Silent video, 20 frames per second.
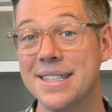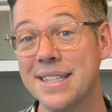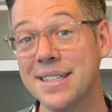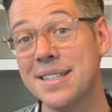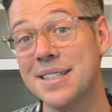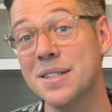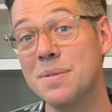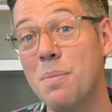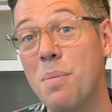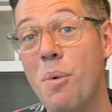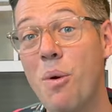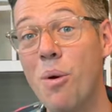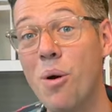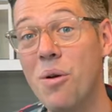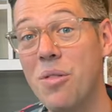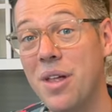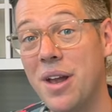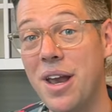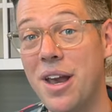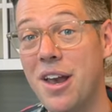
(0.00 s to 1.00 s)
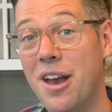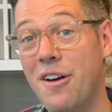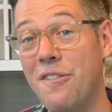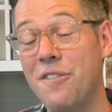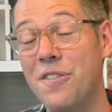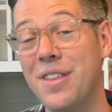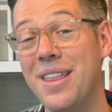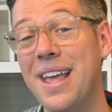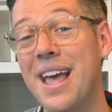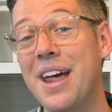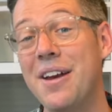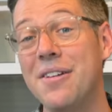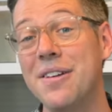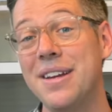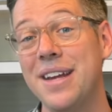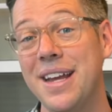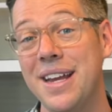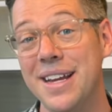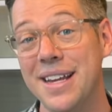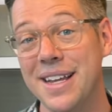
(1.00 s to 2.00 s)
This is more than enough for the
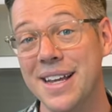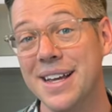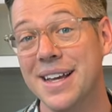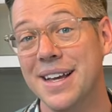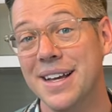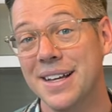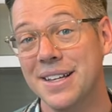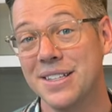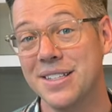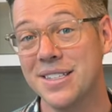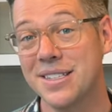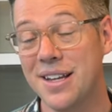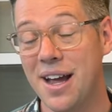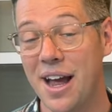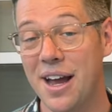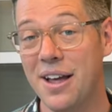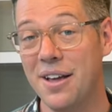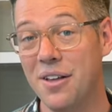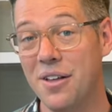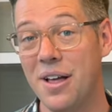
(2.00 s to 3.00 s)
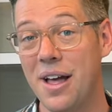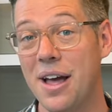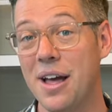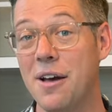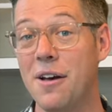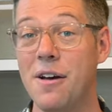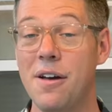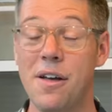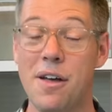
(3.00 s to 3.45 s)
entertaining style uh,